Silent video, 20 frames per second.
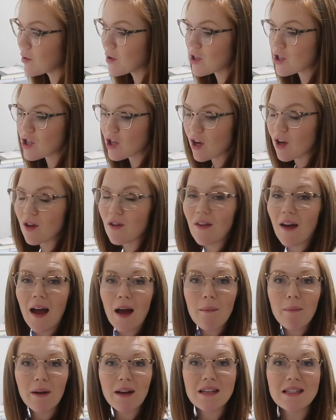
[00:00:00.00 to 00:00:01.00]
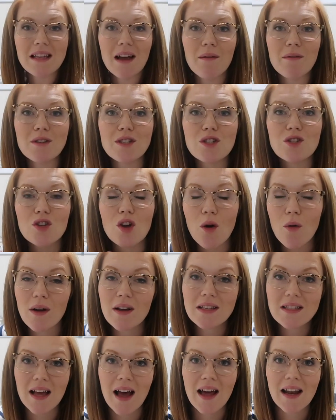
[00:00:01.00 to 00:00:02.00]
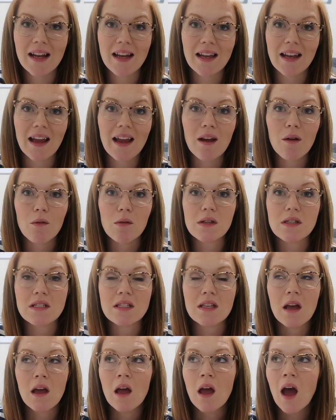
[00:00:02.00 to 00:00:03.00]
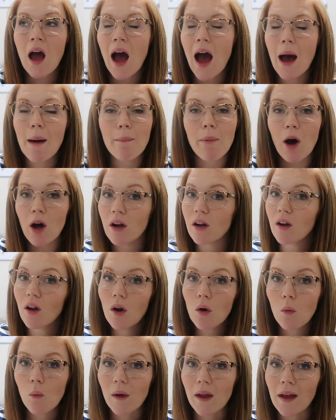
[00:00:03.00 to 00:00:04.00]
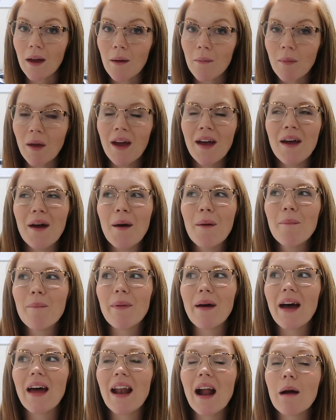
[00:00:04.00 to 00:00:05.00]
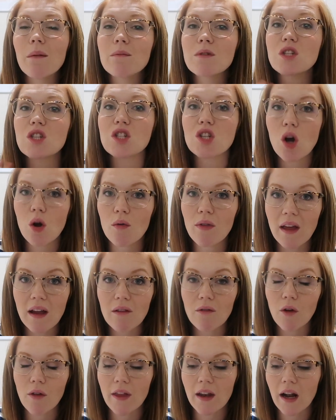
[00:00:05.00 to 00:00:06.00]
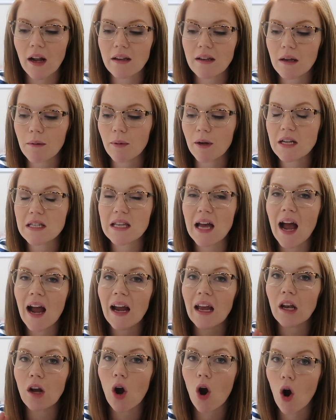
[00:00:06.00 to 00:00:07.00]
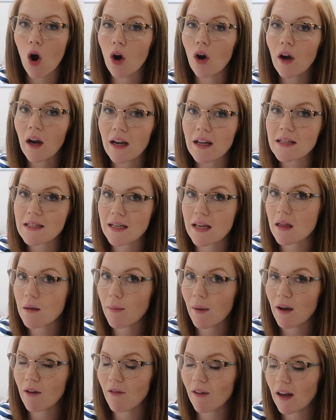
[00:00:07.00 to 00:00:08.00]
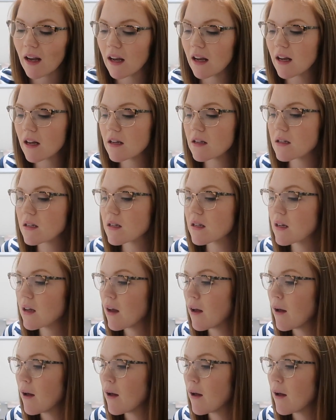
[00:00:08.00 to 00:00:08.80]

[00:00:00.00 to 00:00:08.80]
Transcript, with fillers: want to show you that because I was so excited. I bought it on a whim, but I'm so thankful that I did because I can already see the benefit in it.